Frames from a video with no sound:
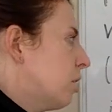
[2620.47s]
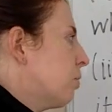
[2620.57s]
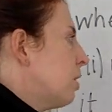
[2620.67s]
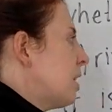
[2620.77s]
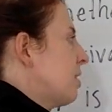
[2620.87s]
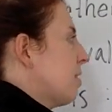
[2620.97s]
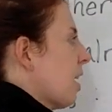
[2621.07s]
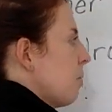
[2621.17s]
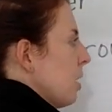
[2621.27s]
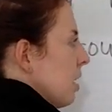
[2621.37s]
your reading
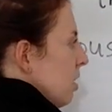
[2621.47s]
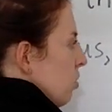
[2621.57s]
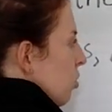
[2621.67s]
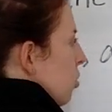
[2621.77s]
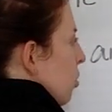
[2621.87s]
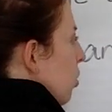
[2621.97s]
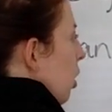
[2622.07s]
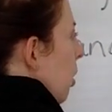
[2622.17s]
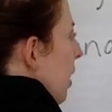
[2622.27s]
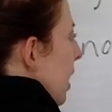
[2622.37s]
assignment is to
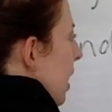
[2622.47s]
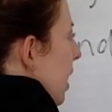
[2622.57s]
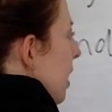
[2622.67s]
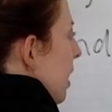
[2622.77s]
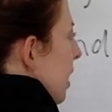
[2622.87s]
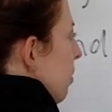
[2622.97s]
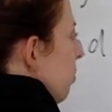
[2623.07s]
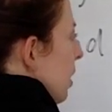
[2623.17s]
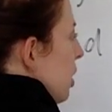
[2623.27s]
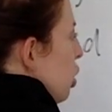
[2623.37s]
go ahead and
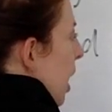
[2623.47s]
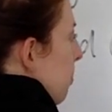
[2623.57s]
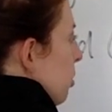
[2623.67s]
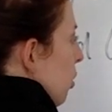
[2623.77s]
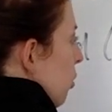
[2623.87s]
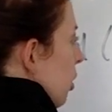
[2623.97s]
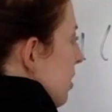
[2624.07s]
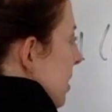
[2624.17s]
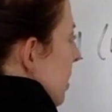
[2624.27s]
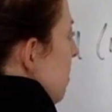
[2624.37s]
read chapter
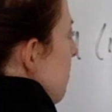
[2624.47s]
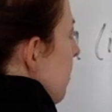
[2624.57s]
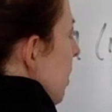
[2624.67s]
13.